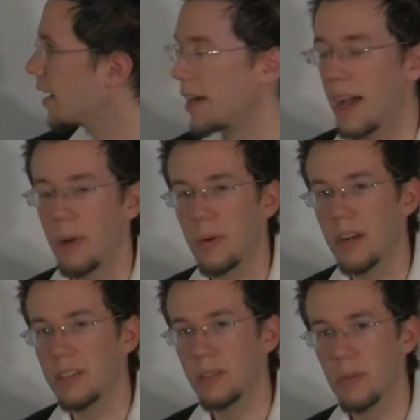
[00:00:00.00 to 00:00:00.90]
Now,
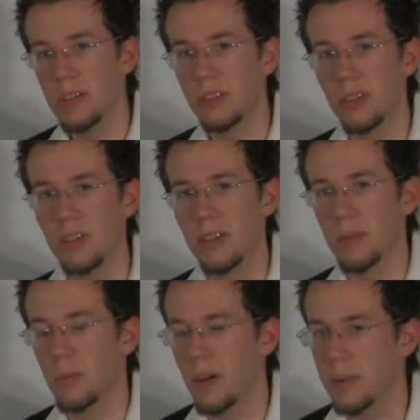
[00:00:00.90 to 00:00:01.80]
what I do want to show
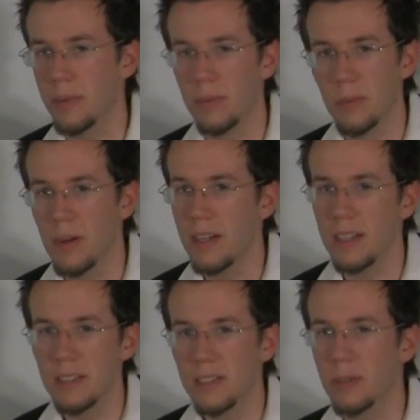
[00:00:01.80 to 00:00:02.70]
you,
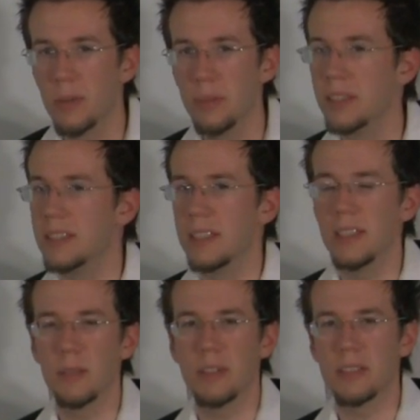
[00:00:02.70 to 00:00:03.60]
what is the whole big
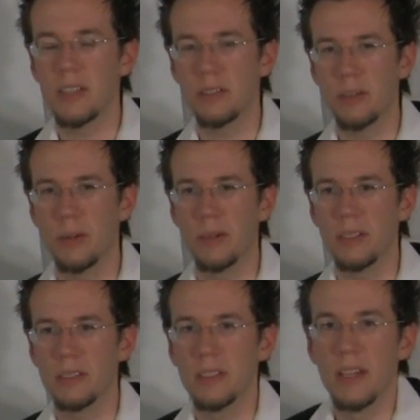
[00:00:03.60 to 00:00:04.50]
deal about
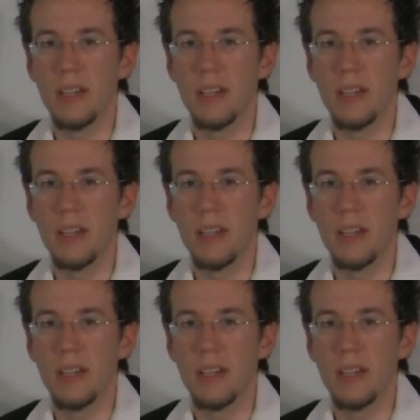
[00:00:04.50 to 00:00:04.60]
tetrachords,